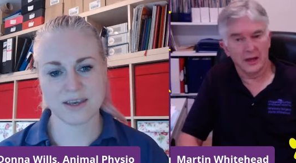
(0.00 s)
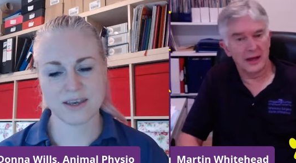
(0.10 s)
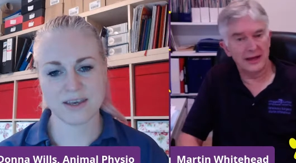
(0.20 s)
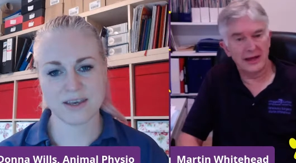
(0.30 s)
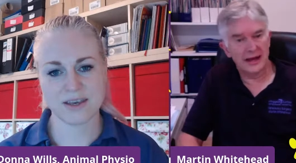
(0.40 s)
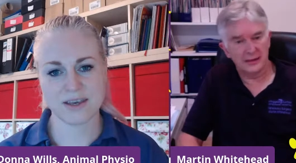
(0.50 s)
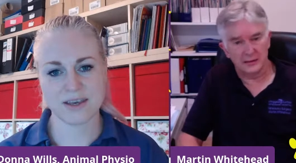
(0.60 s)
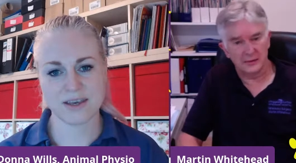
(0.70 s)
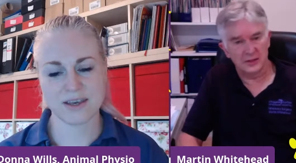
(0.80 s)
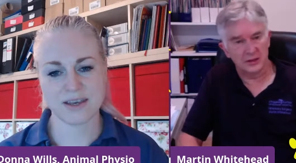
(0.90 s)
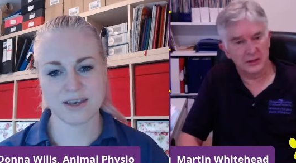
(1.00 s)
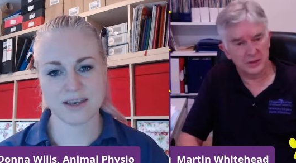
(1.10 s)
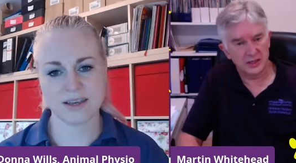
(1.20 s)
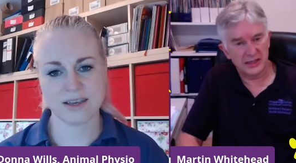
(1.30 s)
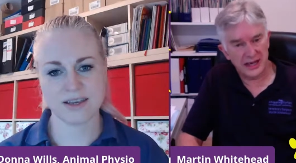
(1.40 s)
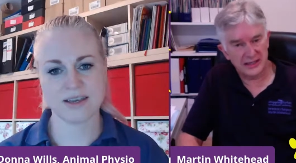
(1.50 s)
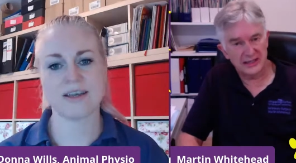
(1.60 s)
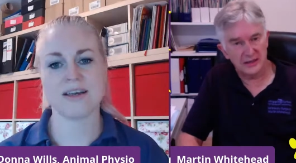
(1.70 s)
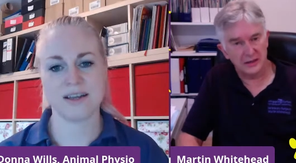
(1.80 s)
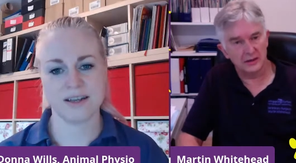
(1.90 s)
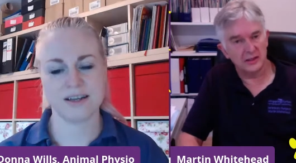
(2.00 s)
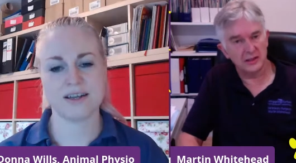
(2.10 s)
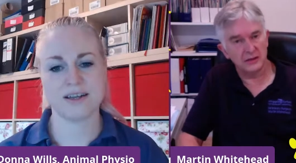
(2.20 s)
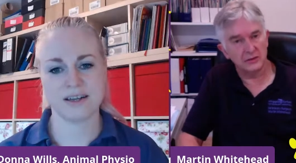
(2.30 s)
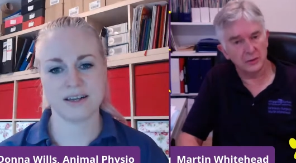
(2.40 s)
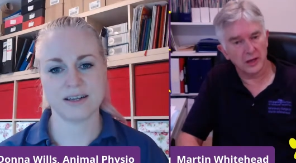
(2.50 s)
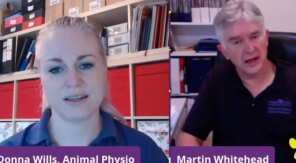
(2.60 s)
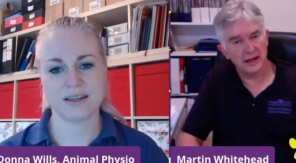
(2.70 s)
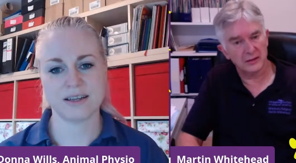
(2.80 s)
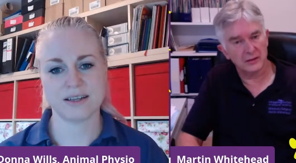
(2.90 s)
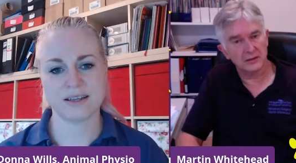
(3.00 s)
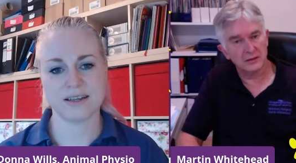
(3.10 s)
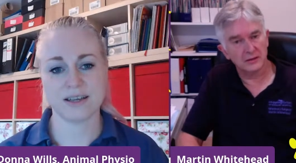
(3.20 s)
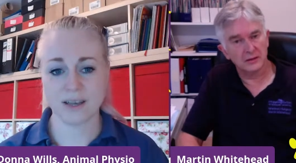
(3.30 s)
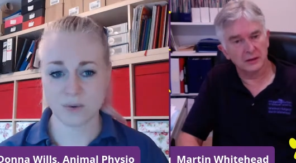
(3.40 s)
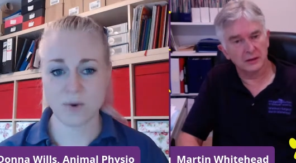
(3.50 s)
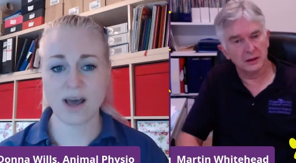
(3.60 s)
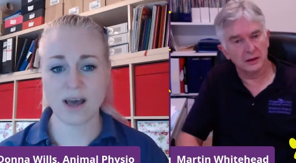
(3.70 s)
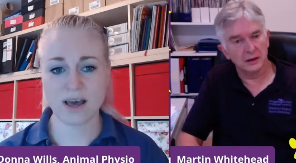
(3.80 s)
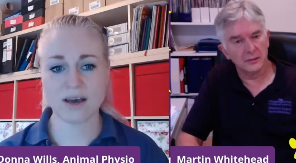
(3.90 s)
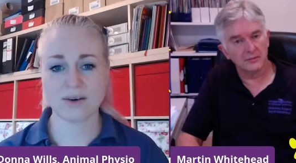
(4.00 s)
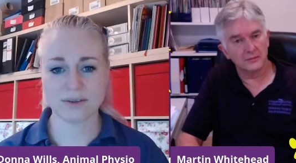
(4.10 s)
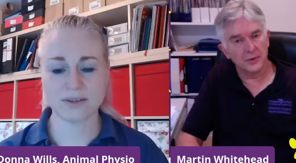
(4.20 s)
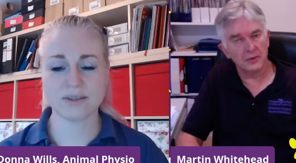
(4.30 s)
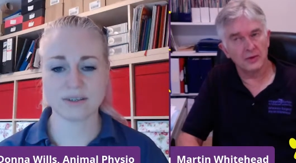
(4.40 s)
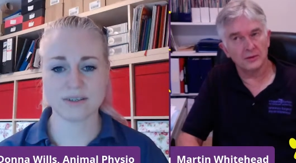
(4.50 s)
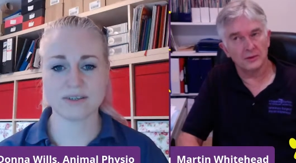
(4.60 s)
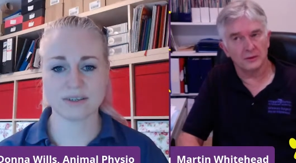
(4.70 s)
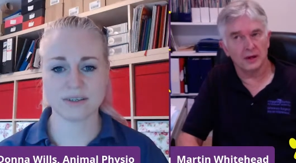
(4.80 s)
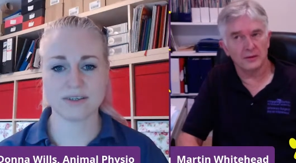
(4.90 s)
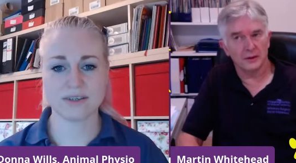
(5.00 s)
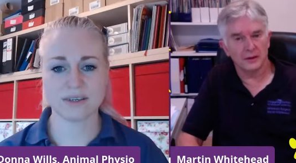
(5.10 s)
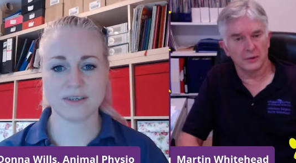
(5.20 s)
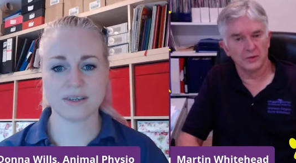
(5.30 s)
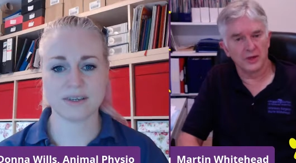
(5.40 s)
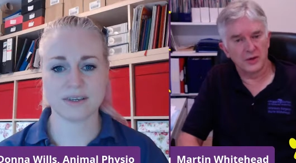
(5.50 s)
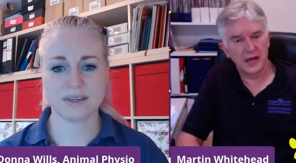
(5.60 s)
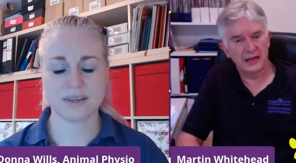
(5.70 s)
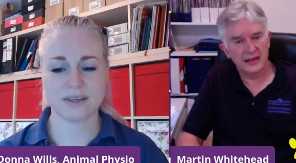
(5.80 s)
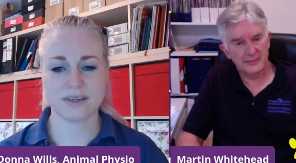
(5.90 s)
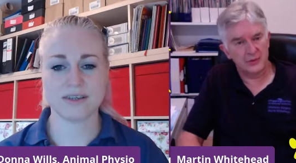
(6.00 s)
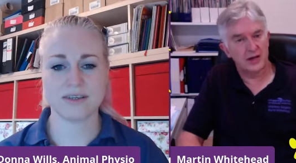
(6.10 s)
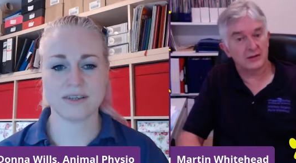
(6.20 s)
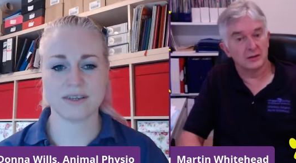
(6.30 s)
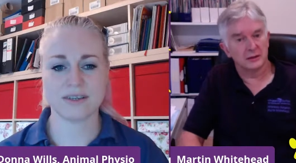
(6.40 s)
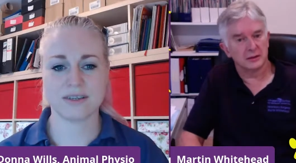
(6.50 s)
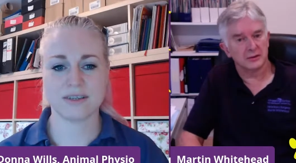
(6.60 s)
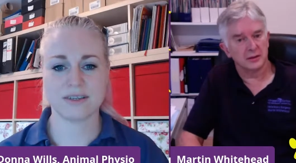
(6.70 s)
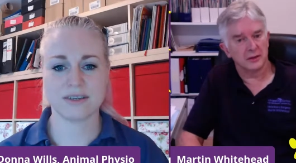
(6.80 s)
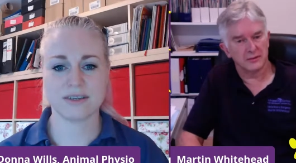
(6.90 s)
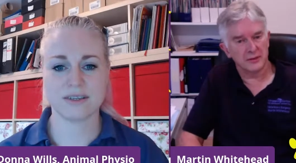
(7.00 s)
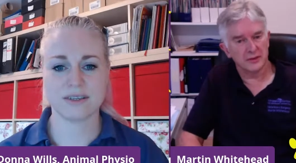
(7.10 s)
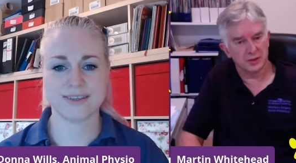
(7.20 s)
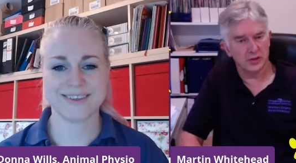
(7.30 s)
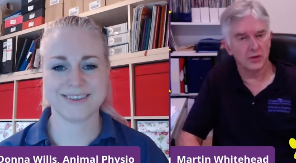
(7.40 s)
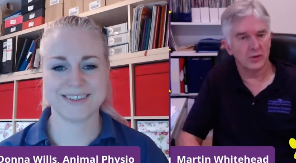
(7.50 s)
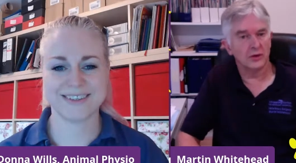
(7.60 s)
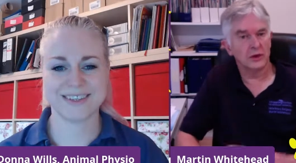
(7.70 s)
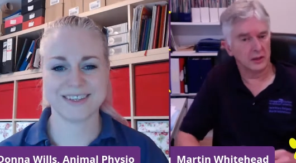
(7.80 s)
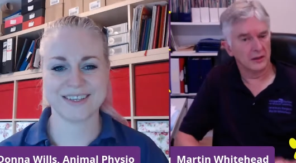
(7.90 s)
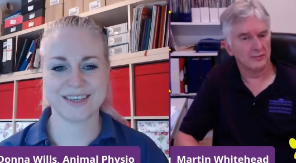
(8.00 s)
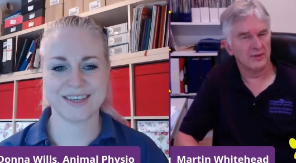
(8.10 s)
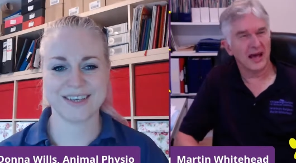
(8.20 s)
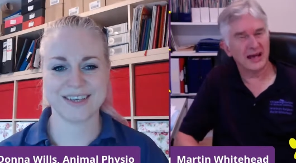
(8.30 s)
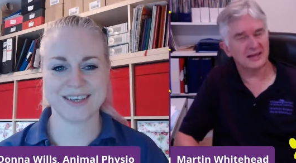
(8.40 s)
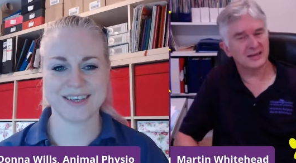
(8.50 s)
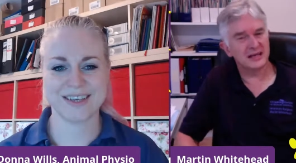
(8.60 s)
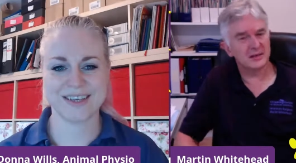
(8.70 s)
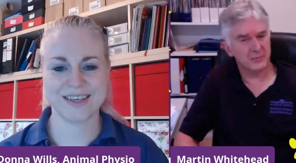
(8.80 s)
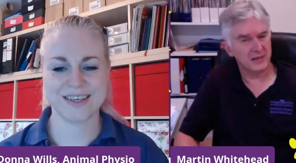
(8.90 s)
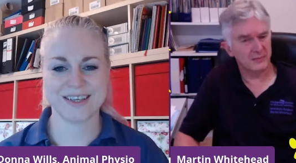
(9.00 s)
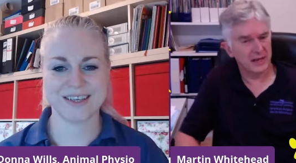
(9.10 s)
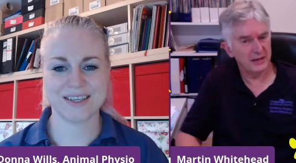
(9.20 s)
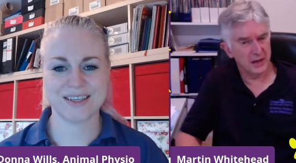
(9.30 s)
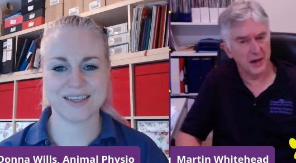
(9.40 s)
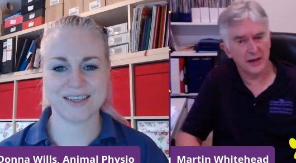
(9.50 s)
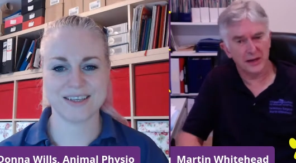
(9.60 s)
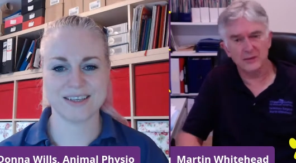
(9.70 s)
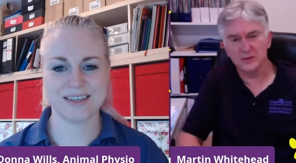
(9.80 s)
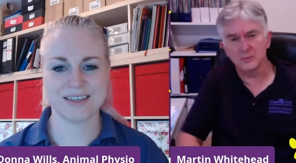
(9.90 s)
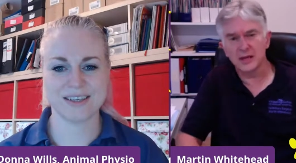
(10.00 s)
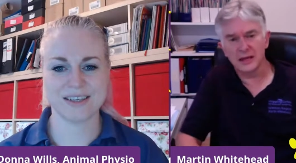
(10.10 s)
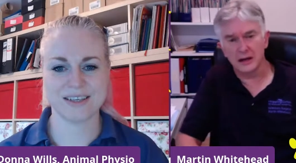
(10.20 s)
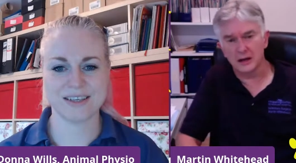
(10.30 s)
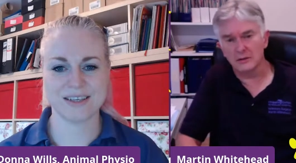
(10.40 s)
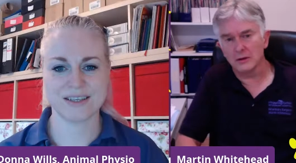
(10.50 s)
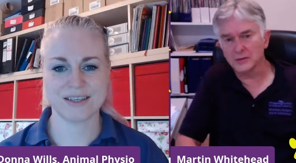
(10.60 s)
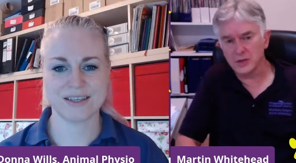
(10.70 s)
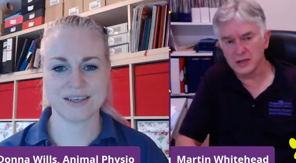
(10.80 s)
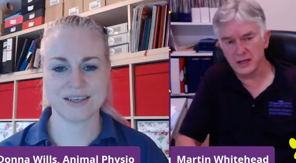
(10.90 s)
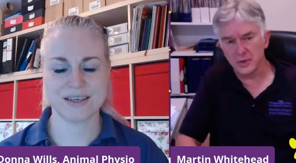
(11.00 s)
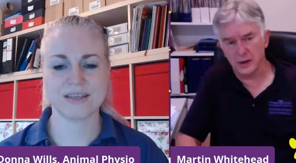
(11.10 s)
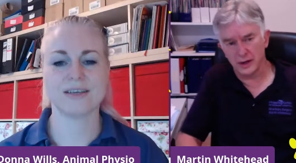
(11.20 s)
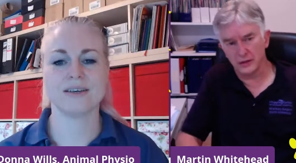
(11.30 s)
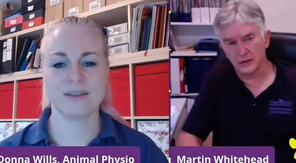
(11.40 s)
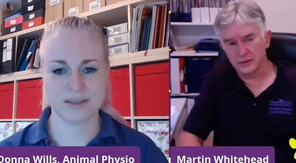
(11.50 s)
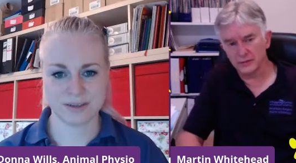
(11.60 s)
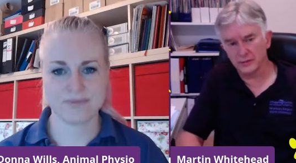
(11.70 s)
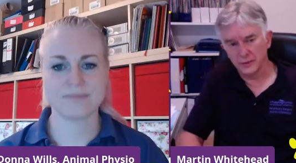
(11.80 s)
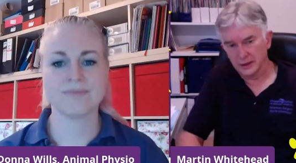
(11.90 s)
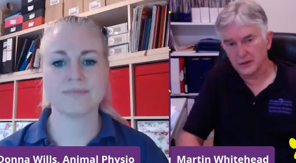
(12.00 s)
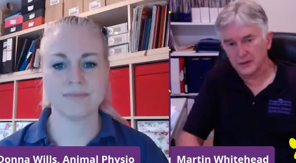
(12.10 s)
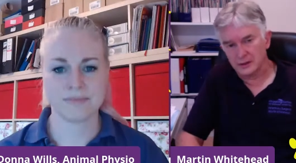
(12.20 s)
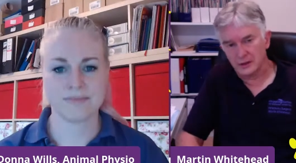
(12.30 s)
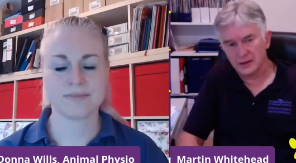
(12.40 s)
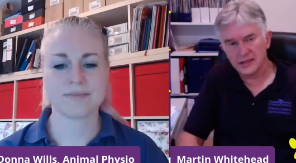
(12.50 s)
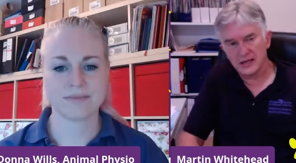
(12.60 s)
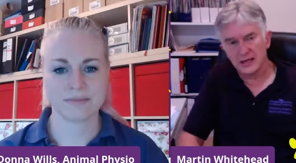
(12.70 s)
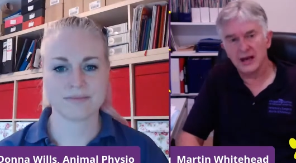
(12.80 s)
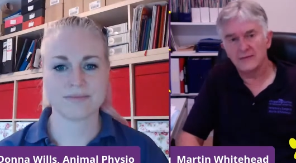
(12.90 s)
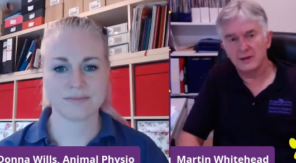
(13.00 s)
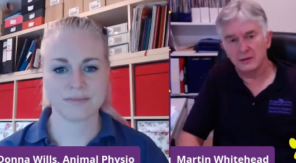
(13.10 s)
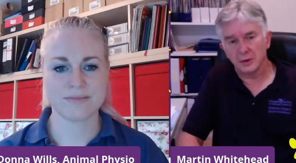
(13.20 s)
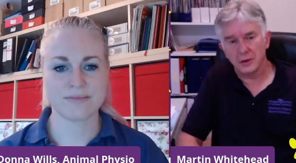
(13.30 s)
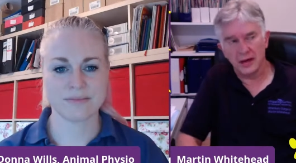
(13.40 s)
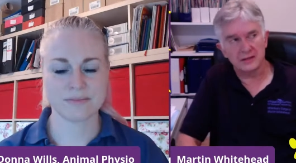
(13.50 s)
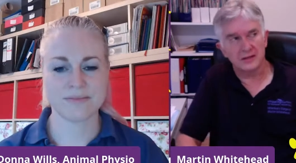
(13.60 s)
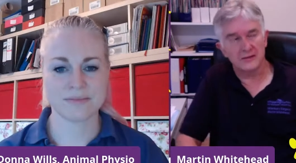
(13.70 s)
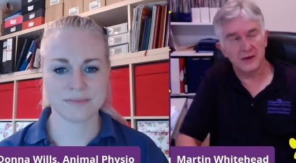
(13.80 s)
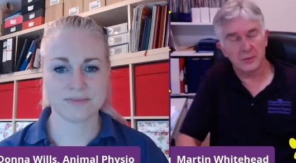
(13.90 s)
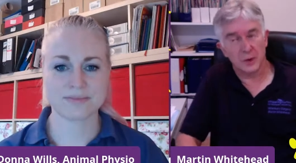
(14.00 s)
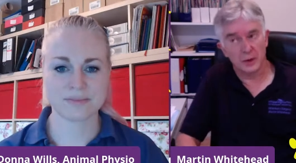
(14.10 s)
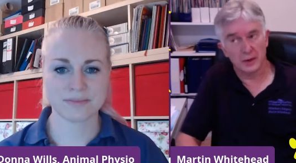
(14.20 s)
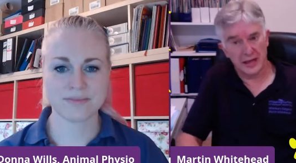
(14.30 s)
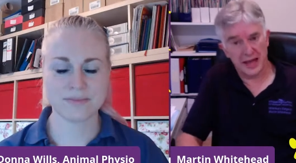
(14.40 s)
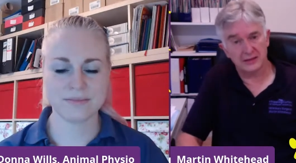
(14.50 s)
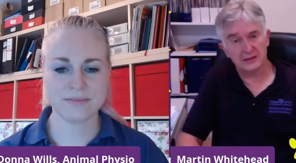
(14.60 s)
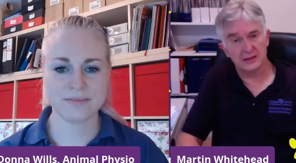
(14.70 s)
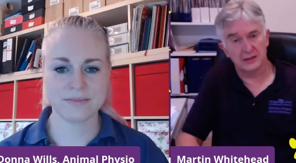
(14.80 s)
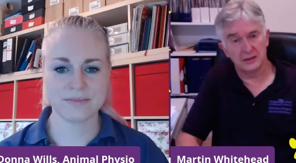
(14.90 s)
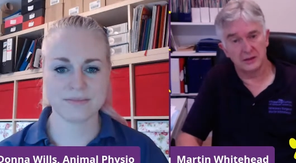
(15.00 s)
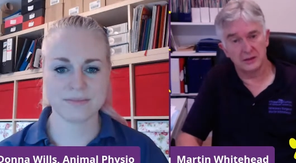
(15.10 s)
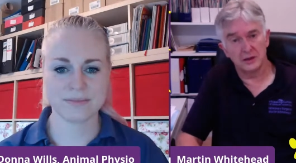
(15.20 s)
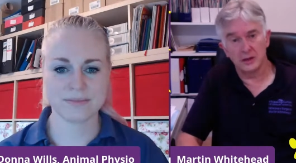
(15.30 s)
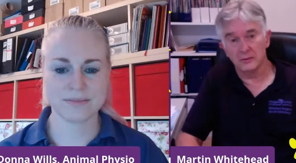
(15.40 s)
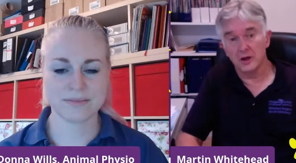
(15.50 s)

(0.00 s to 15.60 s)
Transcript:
Speaker 1: any age. I've certainly treated 18, 19 year old cats. Wow. Um, I, I, also get the impression, I don't know if it's true, that cats tend to be being diagnosed a bit younger. I'm treating quite a lot of 9, 10, 11 year old cats. And in fact, one of the cats in the unit at the